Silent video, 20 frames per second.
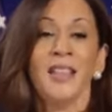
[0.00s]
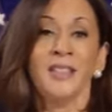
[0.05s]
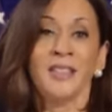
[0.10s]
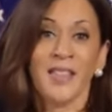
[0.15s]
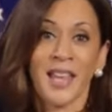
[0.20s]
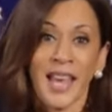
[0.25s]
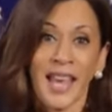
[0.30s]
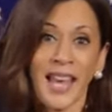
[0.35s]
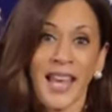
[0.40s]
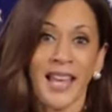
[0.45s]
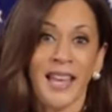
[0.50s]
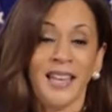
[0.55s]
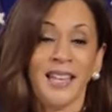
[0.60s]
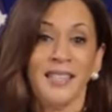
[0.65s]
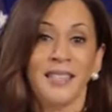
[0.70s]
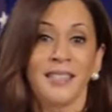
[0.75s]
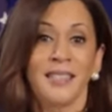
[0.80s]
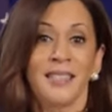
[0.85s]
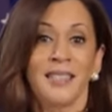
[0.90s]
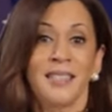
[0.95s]
They
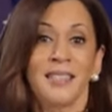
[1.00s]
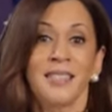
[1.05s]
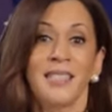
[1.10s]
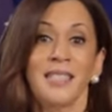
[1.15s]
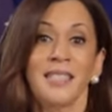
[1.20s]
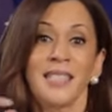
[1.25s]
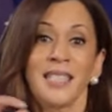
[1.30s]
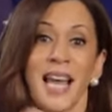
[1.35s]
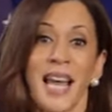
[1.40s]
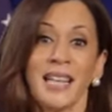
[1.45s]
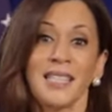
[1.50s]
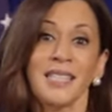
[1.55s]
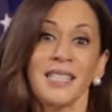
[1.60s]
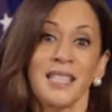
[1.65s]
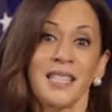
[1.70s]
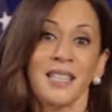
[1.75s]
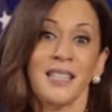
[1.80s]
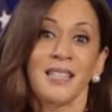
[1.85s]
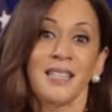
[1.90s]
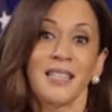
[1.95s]

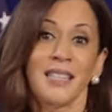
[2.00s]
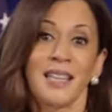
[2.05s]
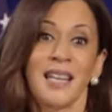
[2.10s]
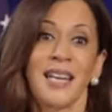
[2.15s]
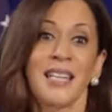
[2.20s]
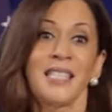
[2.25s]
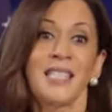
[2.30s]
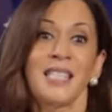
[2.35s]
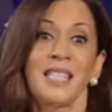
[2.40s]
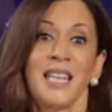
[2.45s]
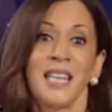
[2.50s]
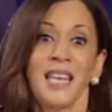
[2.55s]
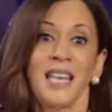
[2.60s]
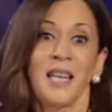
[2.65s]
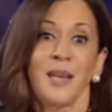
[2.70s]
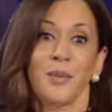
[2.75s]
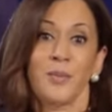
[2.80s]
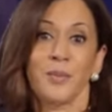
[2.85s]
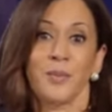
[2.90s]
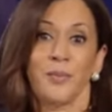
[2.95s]
detected a
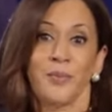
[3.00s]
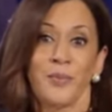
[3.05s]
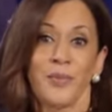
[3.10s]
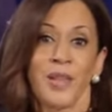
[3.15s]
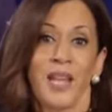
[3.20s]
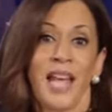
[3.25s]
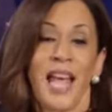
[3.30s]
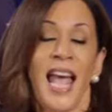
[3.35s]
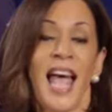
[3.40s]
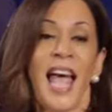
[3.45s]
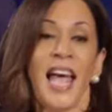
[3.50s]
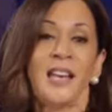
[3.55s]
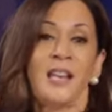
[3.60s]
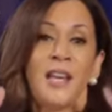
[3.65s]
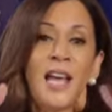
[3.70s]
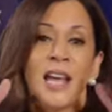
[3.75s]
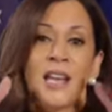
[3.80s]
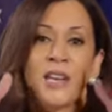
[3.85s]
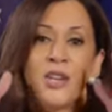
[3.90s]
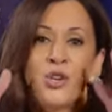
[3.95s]
team
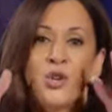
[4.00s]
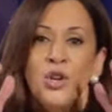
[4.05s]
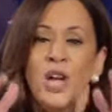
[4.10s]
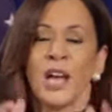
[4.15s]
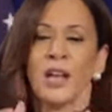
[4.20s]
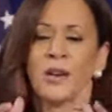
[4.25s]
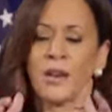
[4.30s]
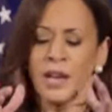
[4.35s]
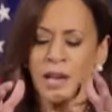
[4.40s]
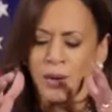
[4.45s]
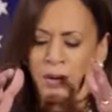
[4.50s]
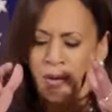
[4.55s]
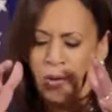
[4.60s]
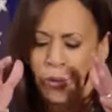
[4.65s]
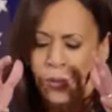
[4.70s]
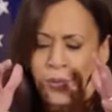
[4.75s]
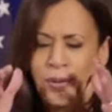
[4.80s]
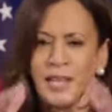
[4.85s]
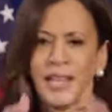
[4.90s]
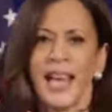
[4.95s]
and
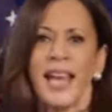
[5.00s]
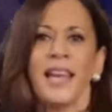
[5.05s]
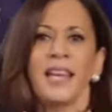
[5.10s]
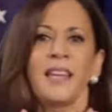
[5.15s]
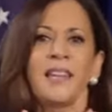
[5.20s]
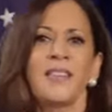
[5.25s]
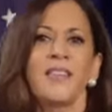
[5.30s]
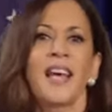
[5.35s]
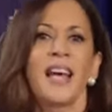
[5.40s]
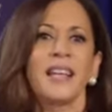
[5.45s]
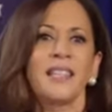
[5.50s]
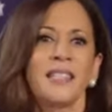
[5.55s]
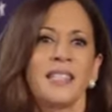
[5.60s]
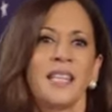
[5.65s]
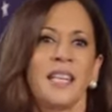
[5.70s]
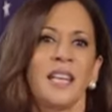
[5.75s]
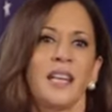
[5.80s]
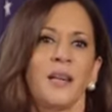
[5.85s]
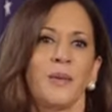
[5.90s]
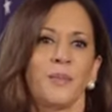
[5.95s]
created that
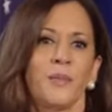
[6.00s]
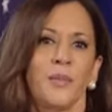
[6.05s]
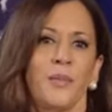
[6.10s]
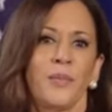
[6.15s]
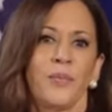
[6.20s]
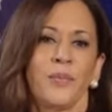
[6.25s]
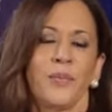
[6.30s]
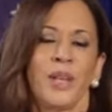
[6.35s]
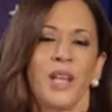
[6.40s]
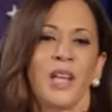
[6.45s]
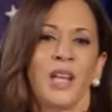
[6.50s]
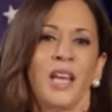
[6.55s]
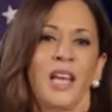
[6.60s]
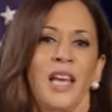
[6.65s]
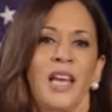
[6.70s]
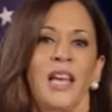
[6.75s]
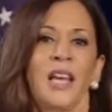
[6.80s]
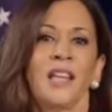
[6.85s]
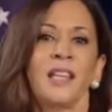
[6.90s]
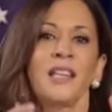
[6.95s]
team
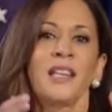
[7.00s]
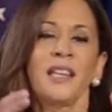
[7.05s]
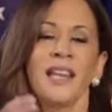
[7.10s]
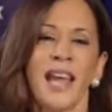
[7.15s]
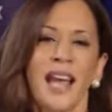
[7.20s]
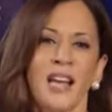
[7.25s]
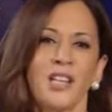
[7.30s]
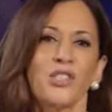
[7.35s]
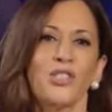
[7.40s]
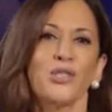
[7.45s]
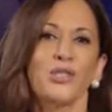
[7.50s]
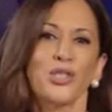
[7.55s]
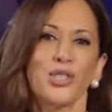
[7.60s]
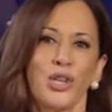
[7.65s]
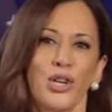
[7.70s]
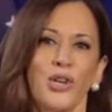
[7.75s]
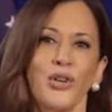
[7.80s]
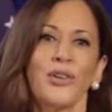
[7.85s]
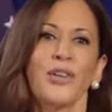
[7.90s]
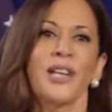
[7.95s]
in the National
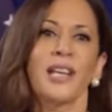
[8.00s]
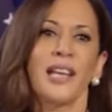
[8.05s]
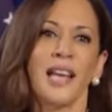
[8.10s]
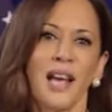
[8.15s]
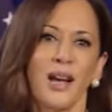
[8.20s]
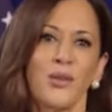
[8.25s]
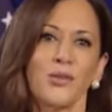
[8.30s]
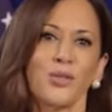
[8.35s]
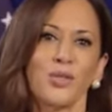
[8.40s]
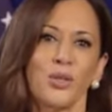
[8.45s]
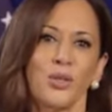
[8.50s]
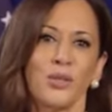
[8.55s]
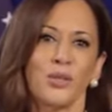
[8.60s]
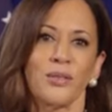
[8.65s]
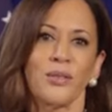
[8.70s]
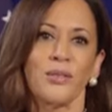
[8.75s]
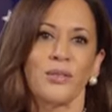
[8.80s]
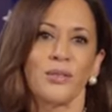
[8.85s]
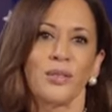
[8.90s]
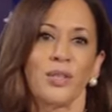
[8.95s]
Security Council
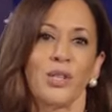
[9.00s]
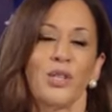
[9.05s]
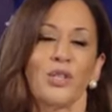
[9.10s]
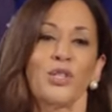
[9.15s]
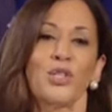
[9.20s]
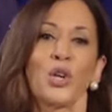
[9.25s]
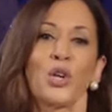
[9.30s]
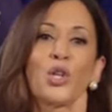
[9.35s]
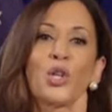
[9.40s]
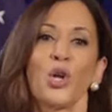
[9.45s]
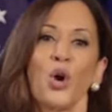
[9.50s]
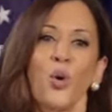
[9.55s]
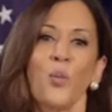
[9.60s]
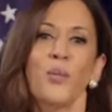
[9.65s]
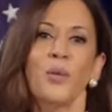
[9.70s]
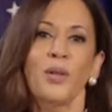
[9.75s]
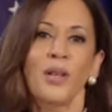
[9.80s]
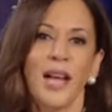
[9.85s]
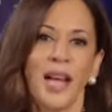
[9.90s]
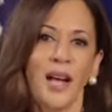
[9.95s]
to
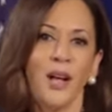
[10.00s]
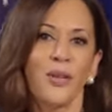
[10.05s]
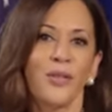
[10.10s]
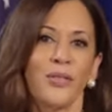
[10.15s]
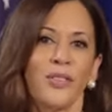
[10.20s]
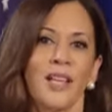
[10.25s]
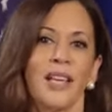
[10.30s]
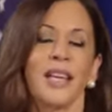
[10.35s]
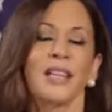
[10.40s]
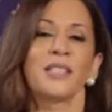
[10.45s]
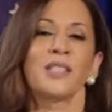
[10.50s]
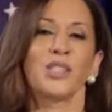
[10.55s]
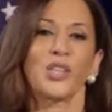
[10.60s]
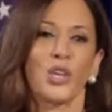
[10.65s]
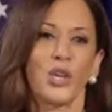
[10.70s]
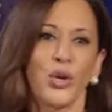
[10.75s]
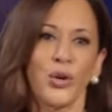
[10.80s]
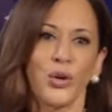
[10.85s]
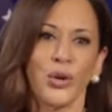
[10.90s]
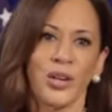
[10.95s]
global health and
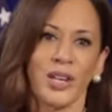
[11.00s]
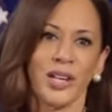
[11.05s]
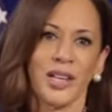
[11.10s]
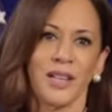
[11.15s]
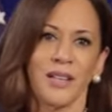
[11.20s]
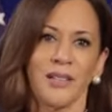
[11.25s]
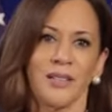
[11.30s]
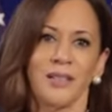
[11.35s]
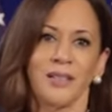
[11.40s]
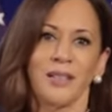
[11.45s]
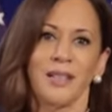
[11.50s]
security,